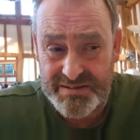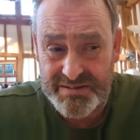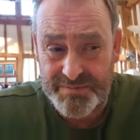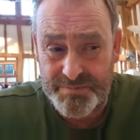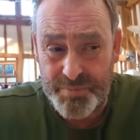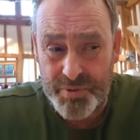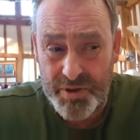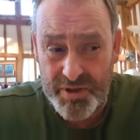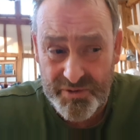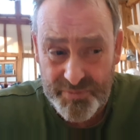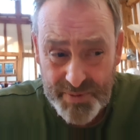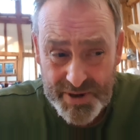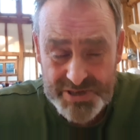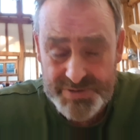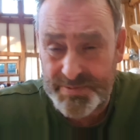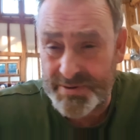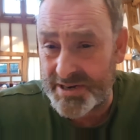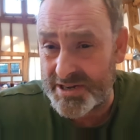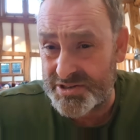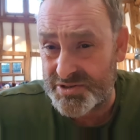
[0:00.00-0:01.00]
Put as
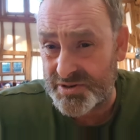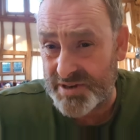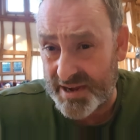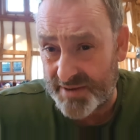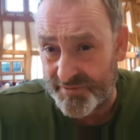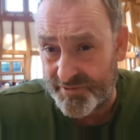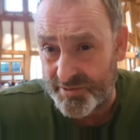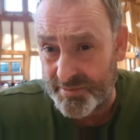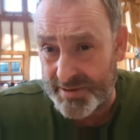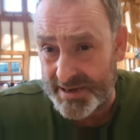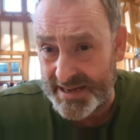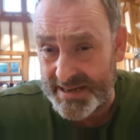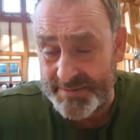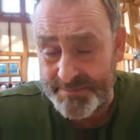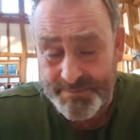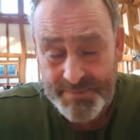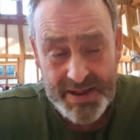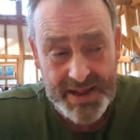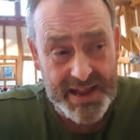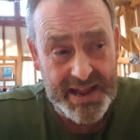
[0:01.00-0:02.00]
much money as you're comfortable
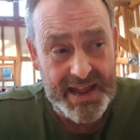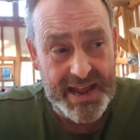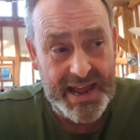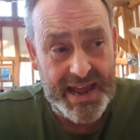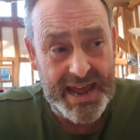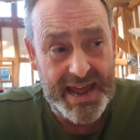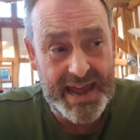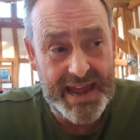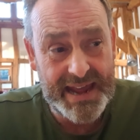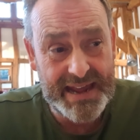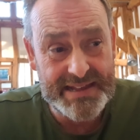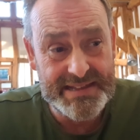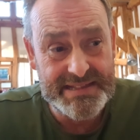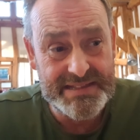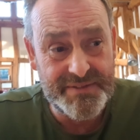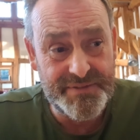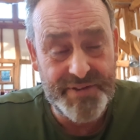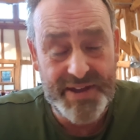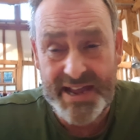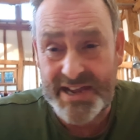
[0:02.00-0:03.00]
in, and
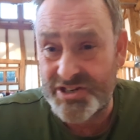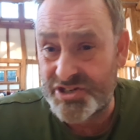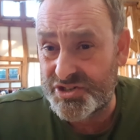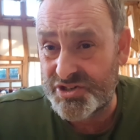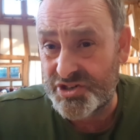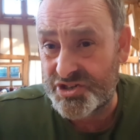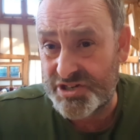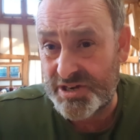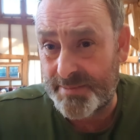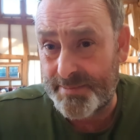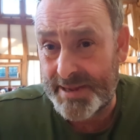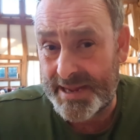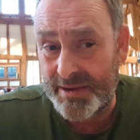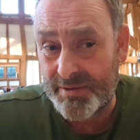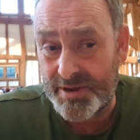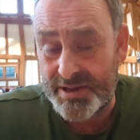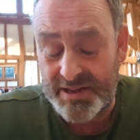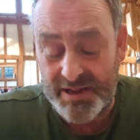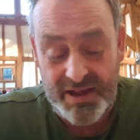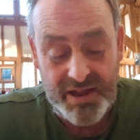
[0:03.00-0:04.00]
the van should jump
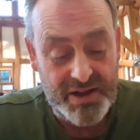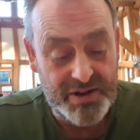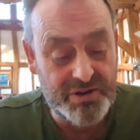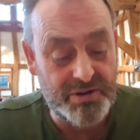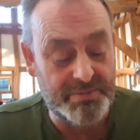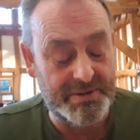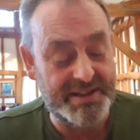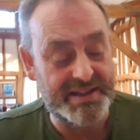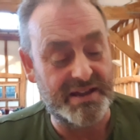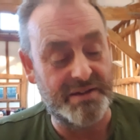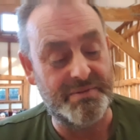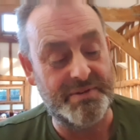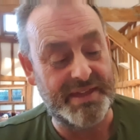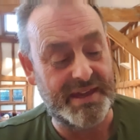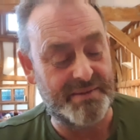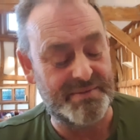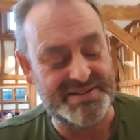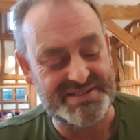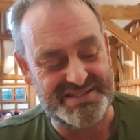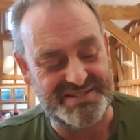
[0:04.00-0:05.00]
out at you. Normally you go, well,
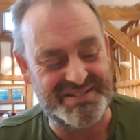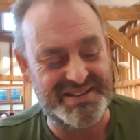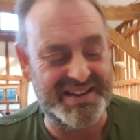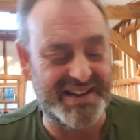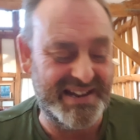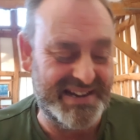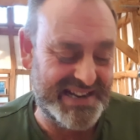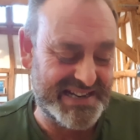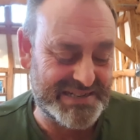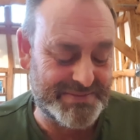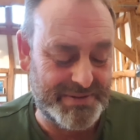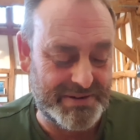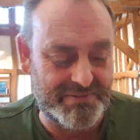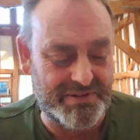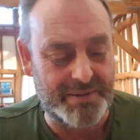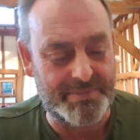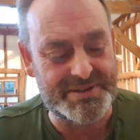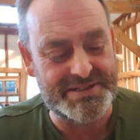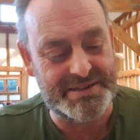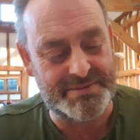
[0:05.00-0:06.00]
that one's okay, that's a bit
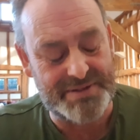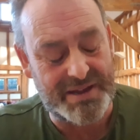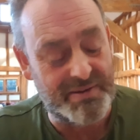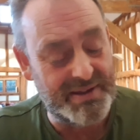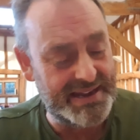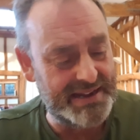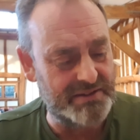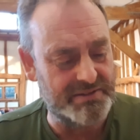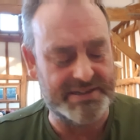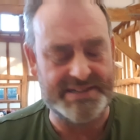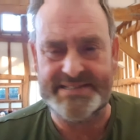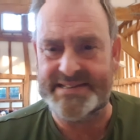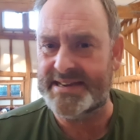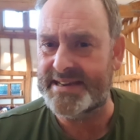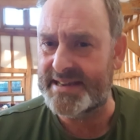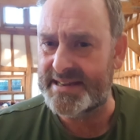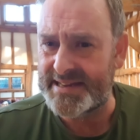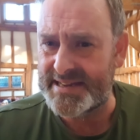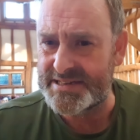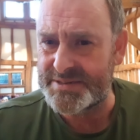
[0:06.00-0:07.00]
rubbish. But hang on a
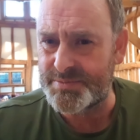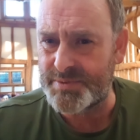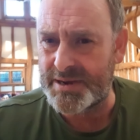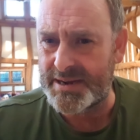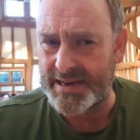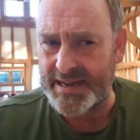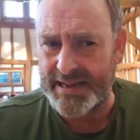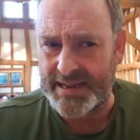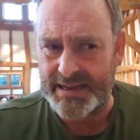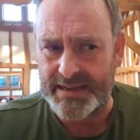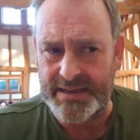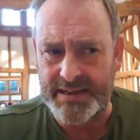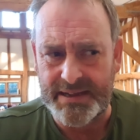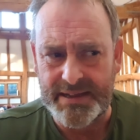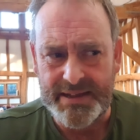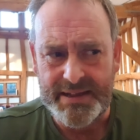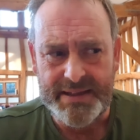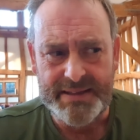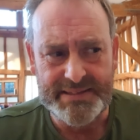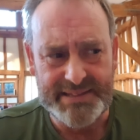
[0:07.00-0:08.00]
second, there's one here.
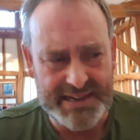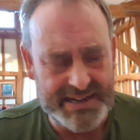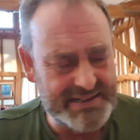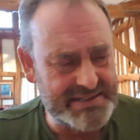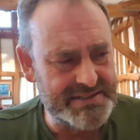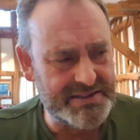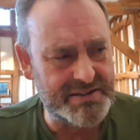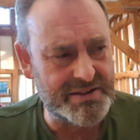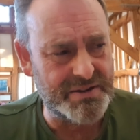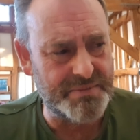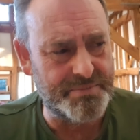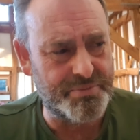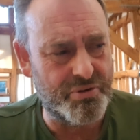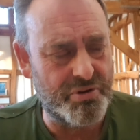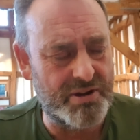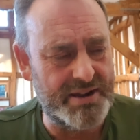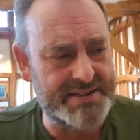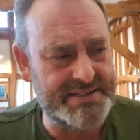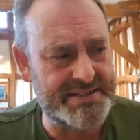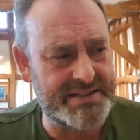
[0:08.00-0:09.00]
That's a good
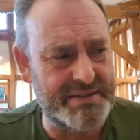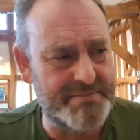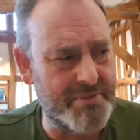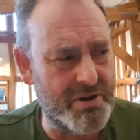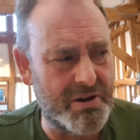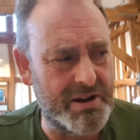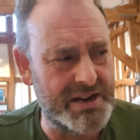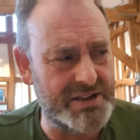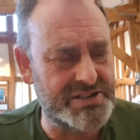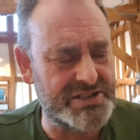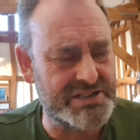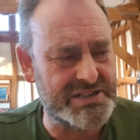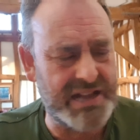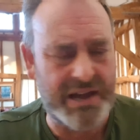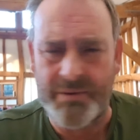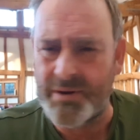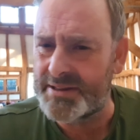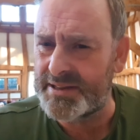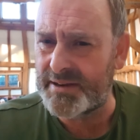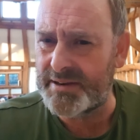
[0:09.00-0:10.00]
price, and the mileage is
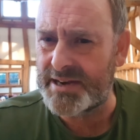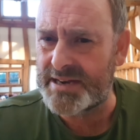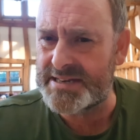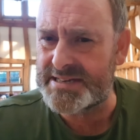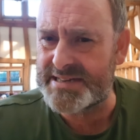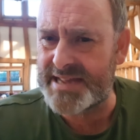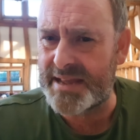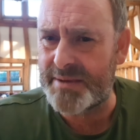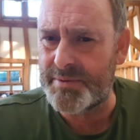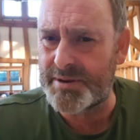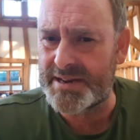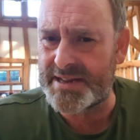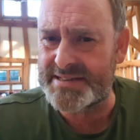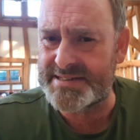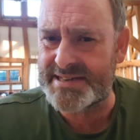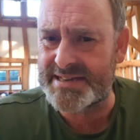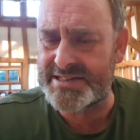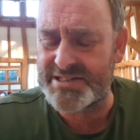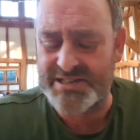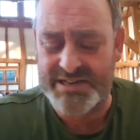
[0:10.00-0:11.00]
low. I don't understand why
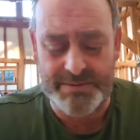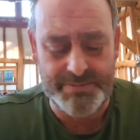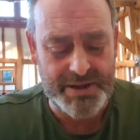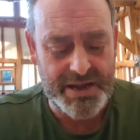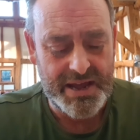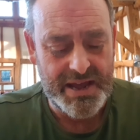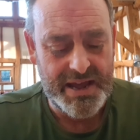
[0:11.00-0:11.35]
that's that cheap.